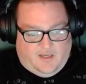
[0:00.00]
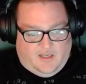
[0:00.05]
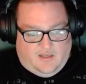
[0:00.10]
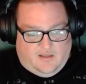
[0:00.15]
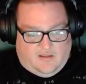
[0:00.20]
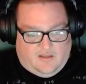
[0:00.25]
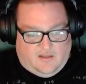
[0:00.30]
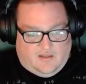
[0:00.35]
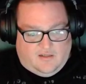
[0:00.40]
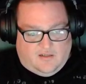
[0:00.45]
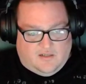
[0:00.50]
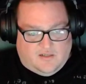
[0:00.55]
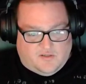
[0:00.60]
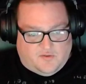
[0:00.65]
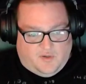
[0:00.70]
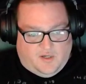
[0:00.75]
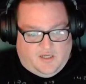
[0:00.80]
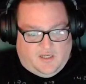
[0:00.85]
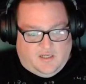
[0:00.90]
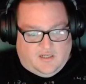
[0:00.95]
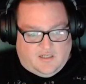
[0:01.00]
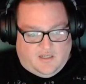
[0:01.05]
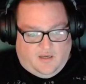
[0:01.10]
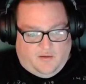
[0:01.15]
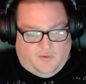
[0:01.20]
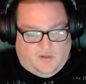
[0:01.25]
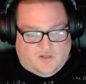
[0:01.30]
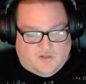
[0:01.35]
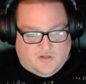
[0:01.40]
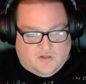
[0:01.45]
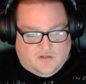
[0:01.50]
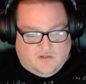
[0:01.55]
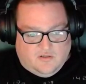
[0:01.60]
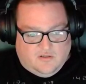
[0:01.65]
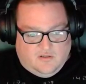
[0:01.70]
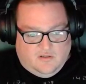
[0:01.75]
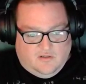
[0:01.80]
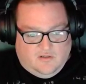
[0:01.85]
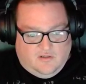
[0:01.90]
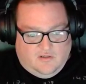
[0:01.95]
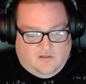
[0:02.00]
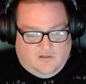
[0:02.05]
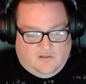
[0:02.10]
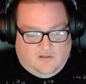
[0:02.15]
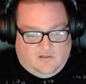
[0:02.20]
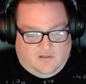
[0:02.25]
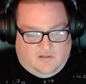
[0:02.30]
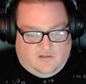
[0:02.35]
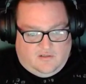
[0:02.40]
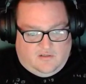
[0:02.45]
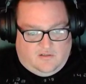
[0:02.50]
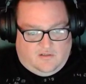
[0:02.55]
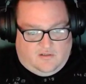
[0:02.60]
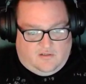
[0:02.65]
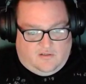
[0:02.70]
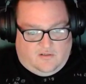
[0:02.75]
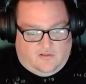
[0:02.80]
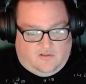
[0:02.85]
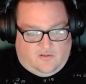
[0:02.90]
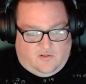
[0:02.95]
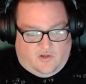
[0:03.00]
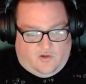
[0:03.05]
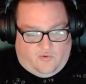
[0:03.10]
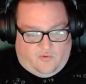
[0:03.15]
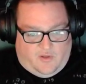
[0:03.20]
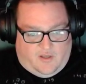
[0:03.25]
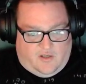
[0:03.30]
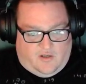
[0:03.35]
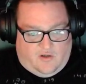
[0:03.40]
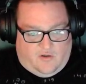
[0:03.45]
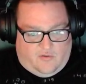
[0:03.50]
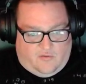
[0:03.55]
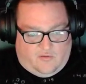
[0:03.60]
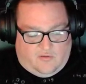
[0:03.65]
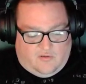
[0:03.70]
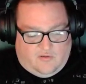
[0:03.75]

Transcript: anything that does radiant damage? No, they don't.